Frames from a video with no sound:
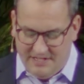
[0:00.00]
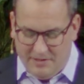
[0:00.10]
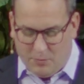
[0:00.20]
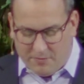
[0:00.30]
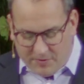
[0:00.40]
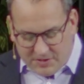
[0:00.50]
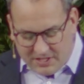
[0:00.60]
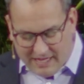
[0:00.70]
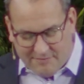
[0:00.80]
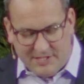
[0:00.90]
Well, verse
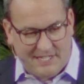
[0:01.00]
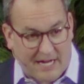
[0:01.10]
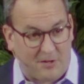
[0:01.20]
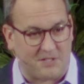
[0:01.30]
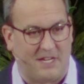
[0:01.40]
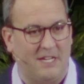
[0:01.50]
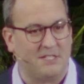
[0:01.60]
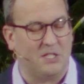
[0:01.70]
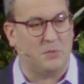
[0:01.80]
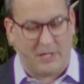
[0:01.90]
eleven tells
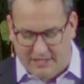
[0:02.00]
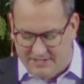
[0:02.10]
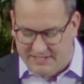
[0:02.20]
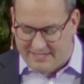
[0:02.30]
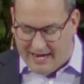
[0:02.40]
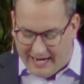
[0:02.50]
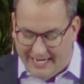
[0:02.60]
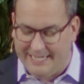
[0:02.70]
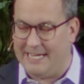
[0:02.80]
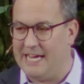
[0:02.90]
us it's because he's
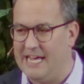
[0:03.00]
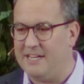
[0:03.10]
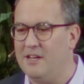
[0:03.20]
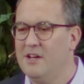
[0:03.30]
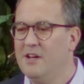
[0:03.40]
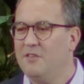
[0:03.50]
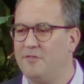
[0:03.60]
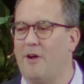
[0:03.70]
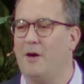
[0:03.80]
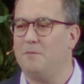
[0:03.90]
hiding it
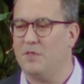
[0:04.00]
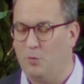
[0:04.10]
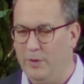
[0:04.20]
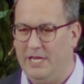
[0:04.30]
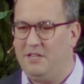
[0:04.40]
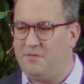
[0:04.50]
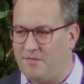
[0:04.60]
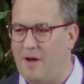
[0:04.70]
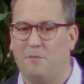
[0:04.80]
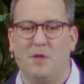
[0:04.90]
from the wheat,
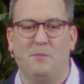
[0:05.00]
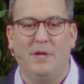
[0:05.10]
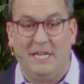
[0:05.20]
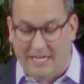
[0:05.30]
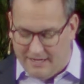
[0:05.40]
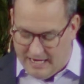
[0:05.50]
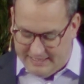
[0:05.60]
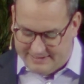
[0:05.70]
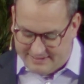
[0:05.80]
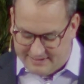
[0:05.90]
from the
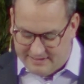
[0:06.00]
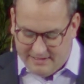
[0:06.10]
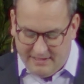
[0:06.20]
Midianites.